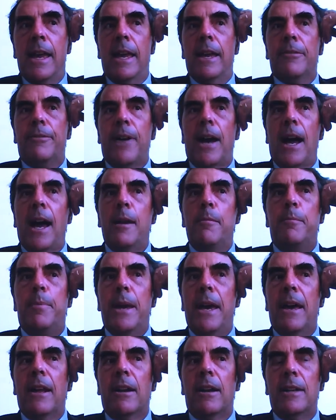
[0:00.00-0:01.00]
if I
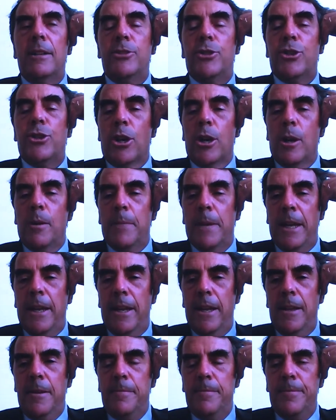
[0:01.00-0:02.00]
bet on Germany
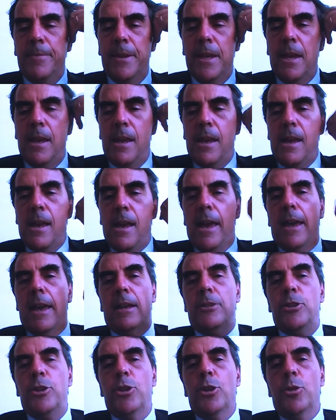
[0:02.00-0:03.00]

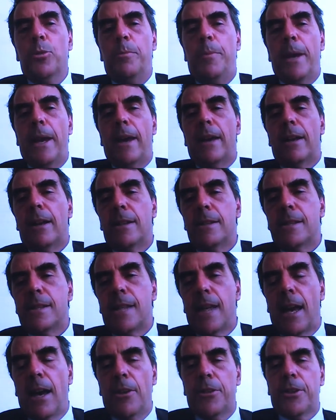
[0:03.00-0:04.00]
and you bet on
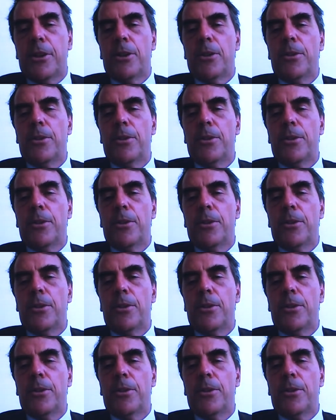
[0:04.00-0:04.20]
South